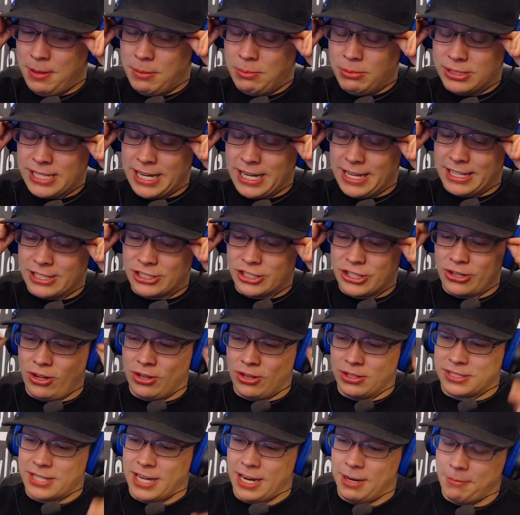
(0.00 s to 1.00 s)
People say that shit
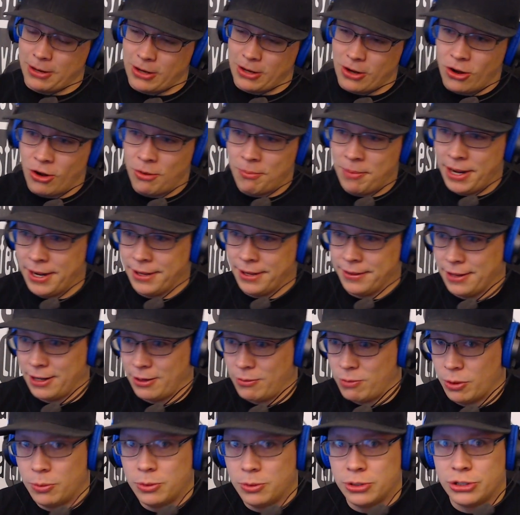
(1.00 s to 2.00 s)
all the time. Like, oh man,
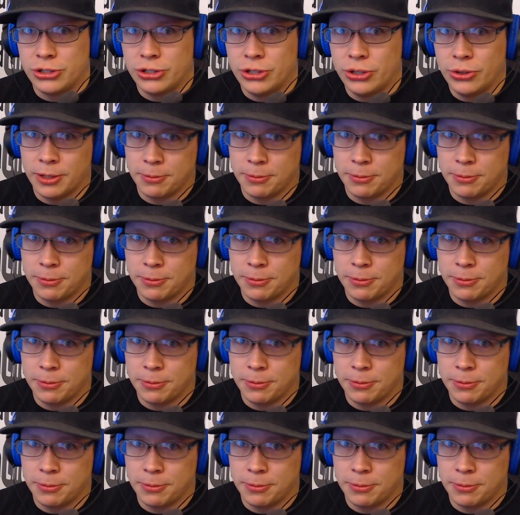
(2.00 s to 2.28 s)
like, what would